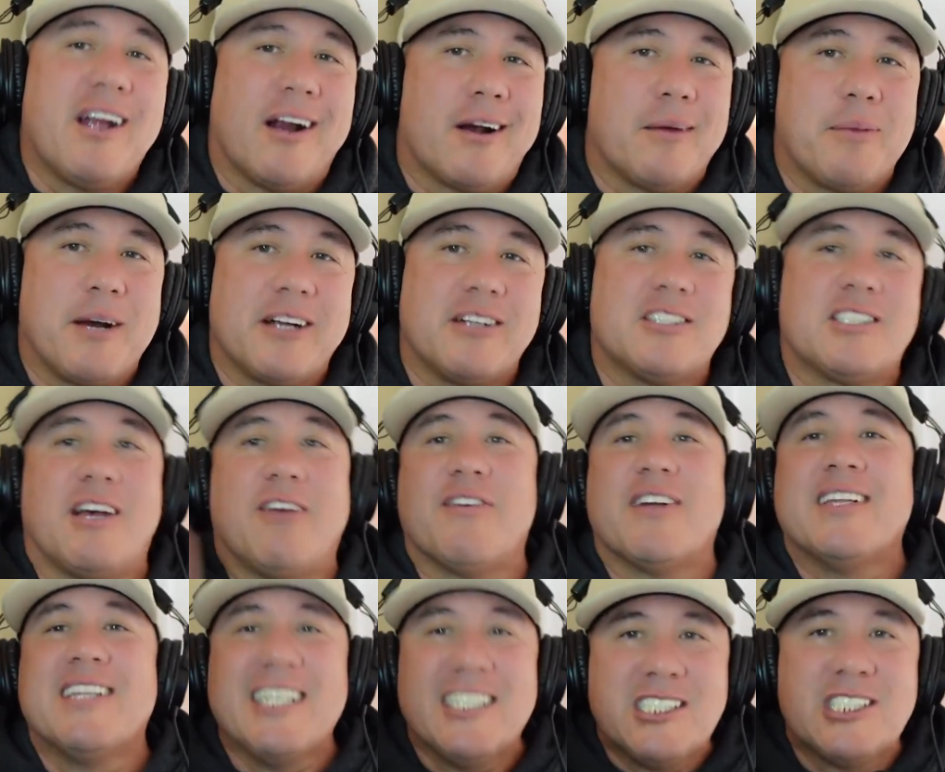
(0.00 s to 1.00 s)
care about yourself,
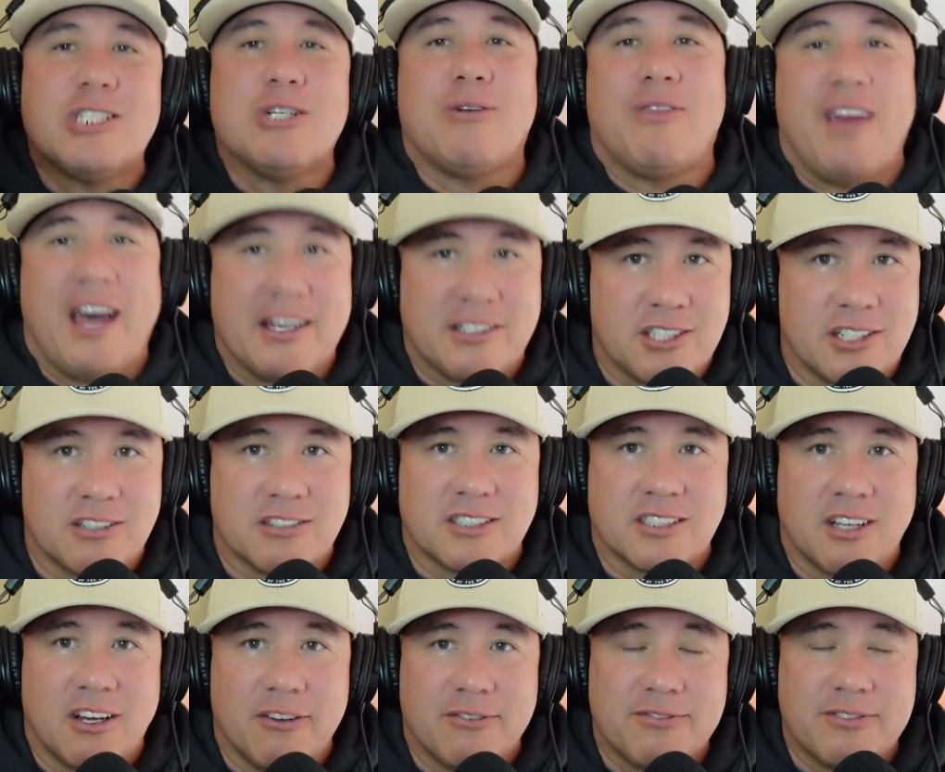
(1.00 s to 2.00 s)
at least do that to
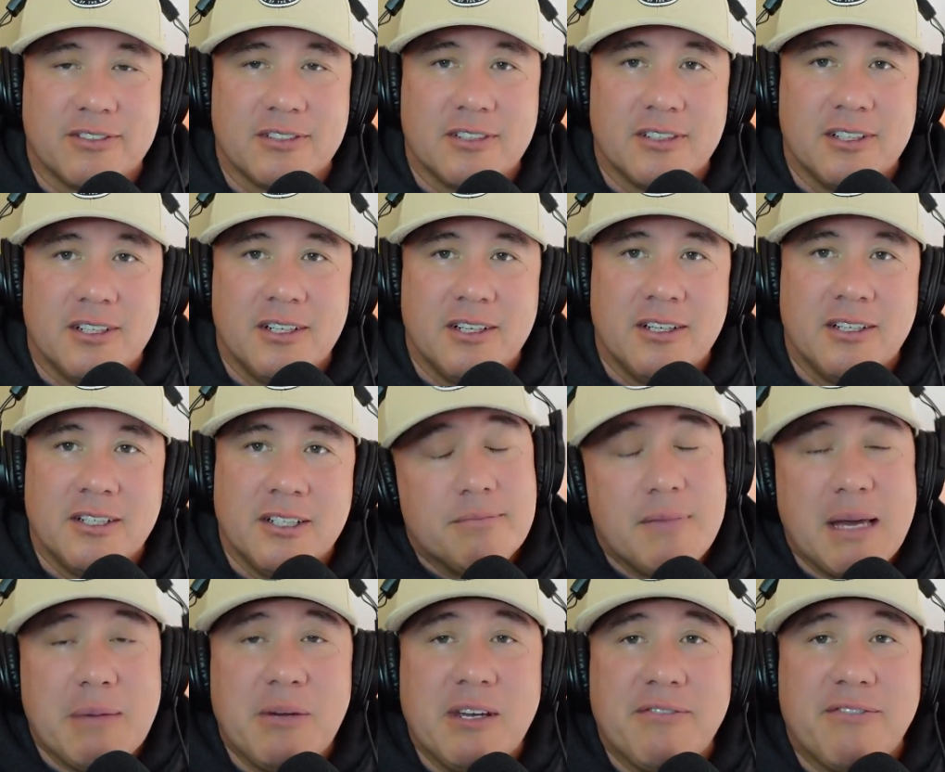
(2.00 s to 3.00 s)
yourself.
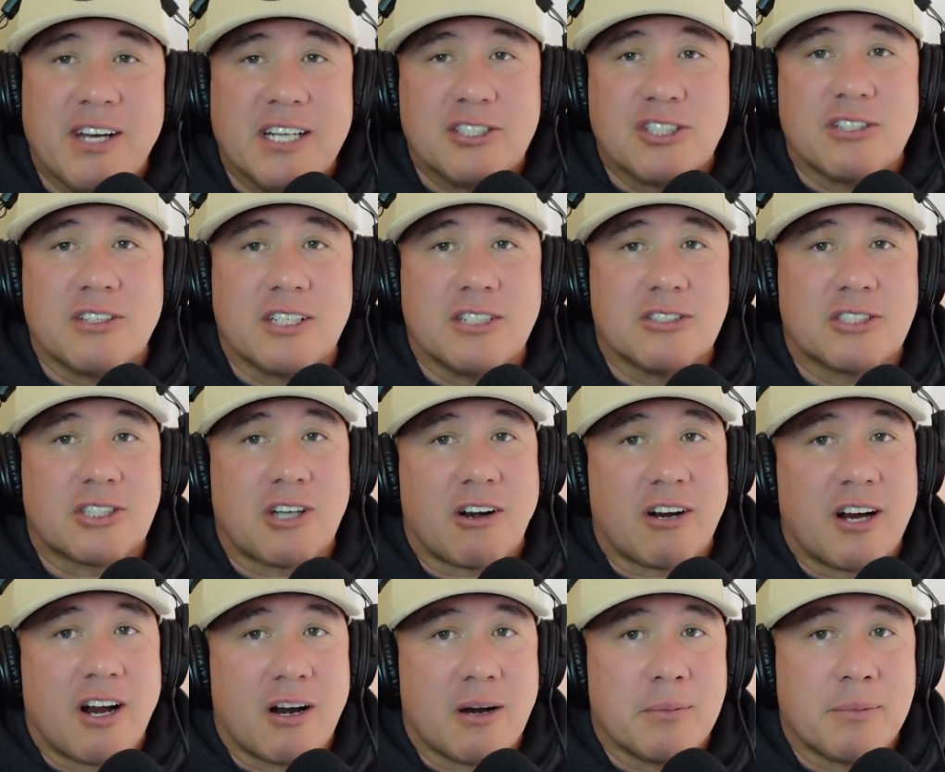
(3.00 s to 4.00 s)
Maybe eventually you'll
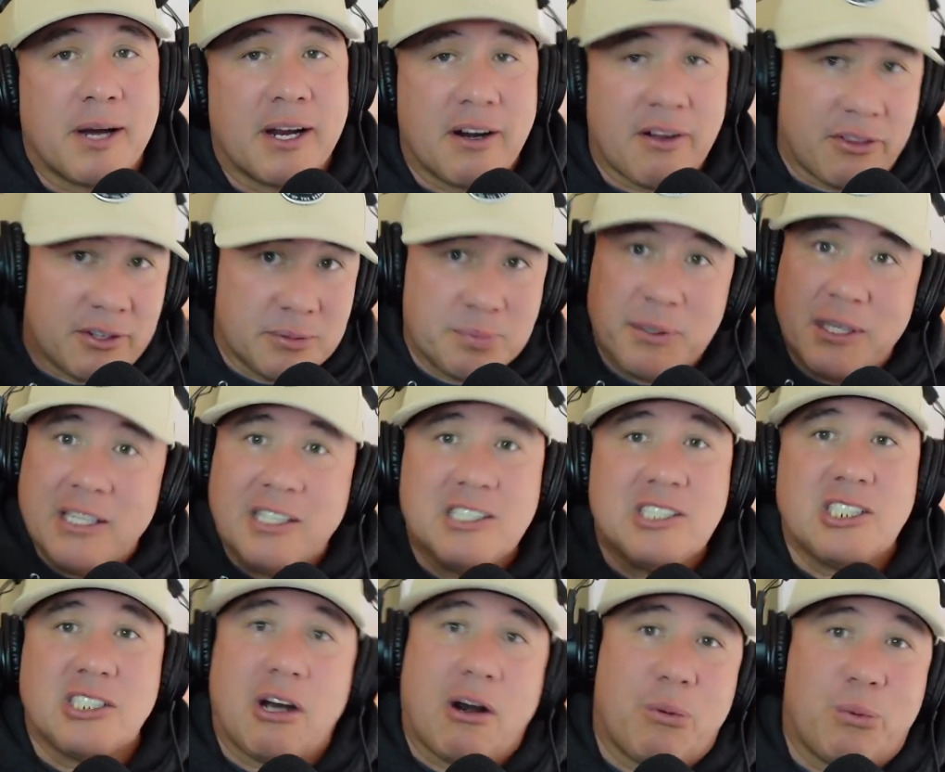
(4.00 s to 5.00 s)
start caring about others, but
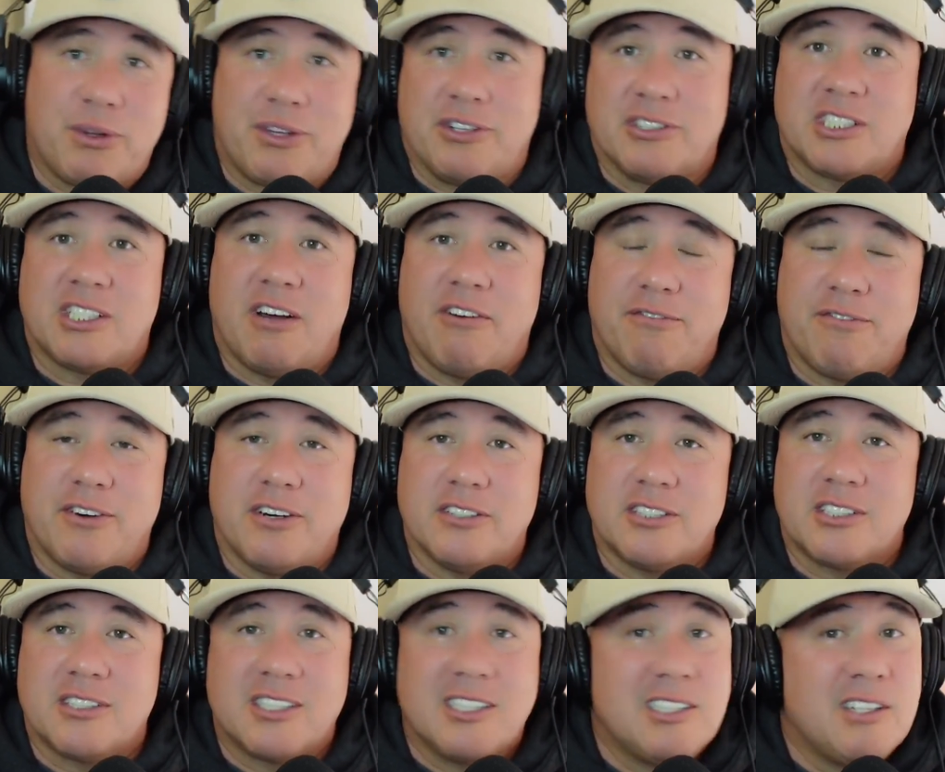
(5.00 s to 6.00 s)
let's start with yourself
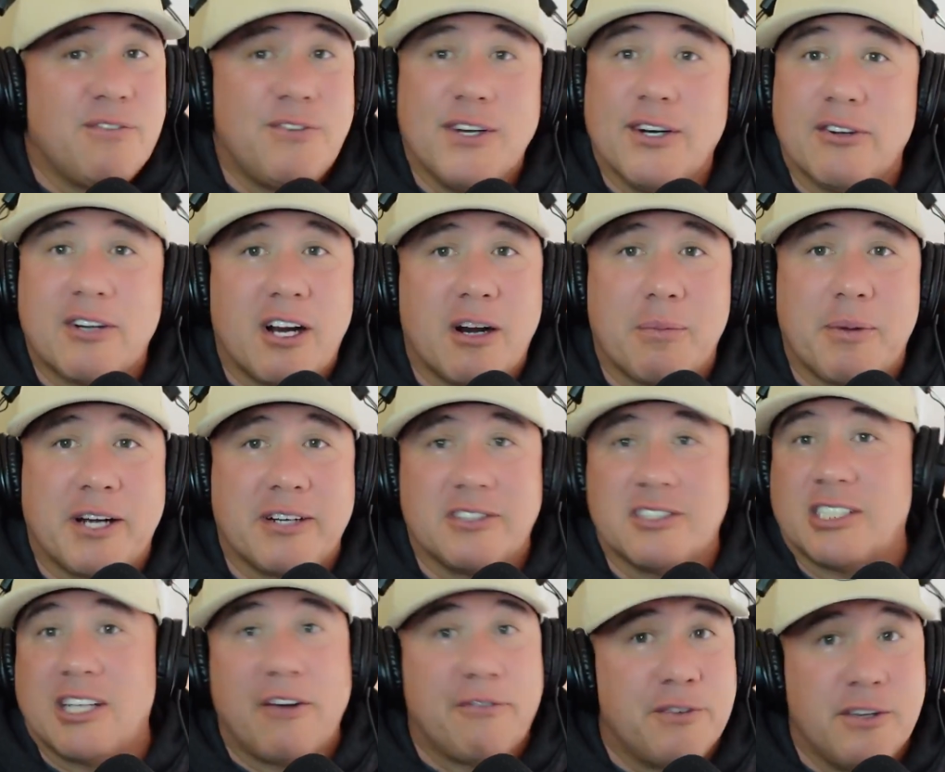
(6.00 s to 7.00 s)
first. Because if you don't care about
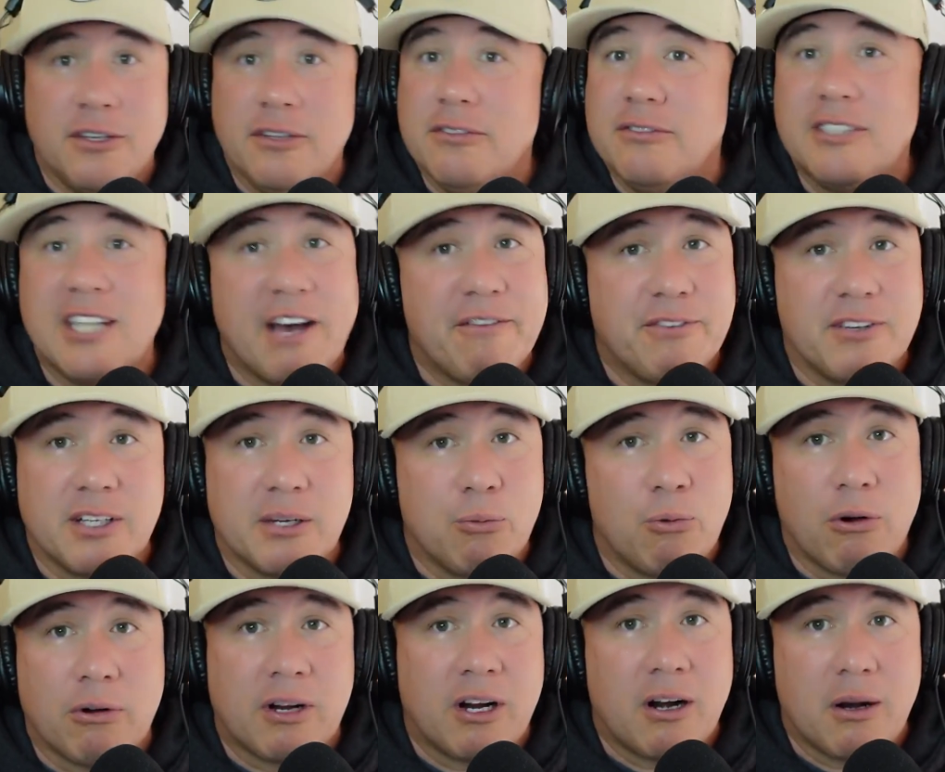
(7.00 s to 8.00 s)
yourself, you definitely
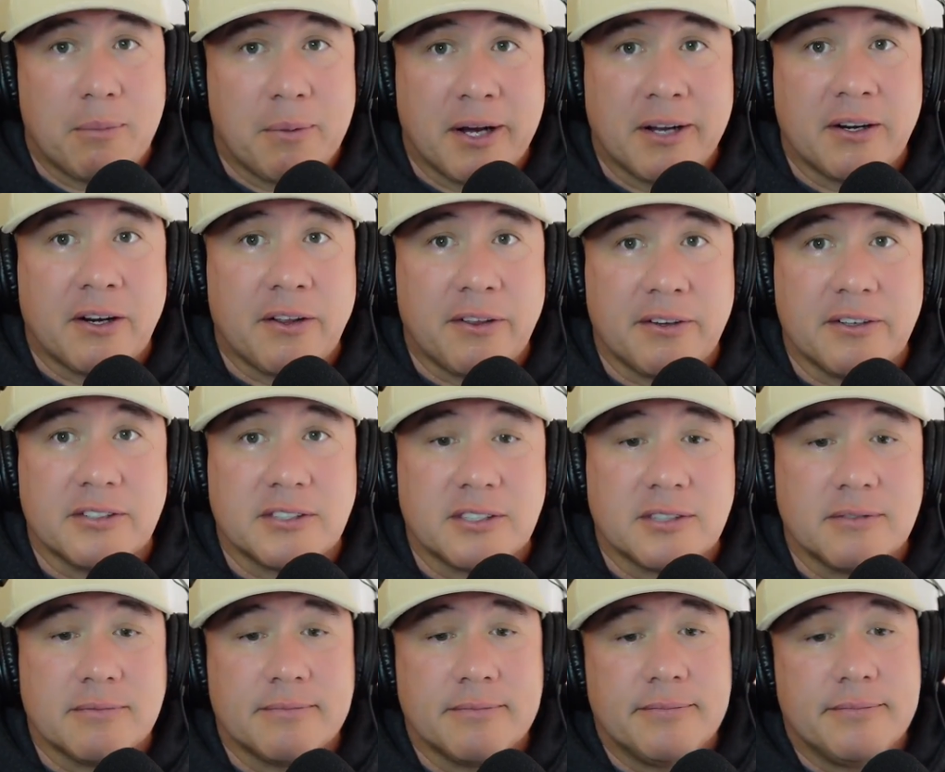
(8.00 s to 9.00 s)
won't care about
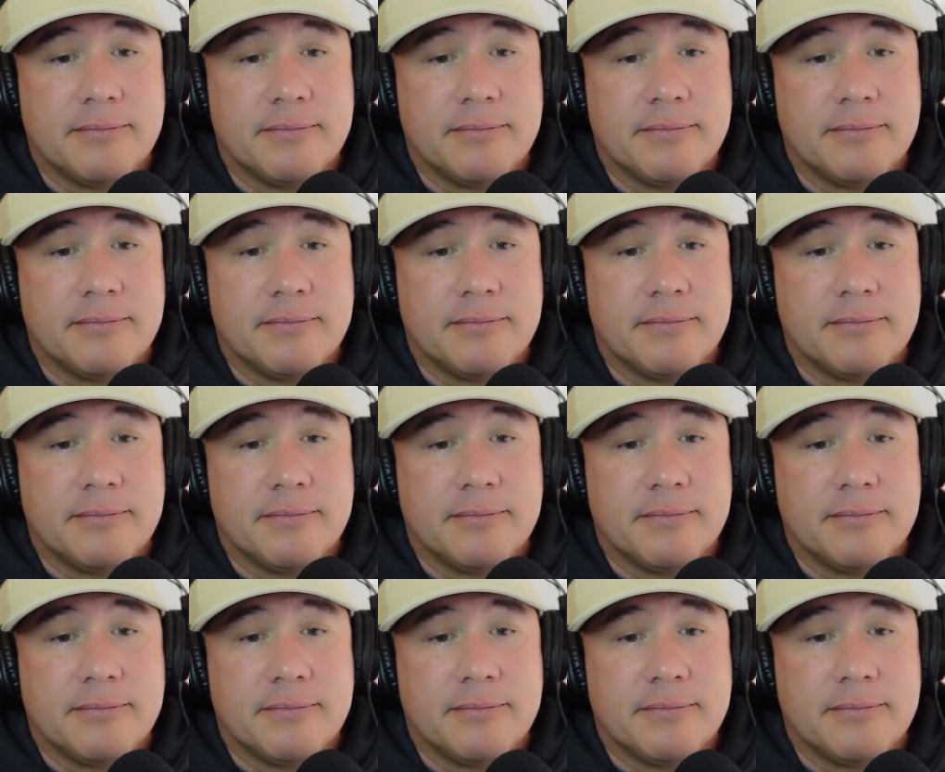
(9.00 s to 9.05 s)
others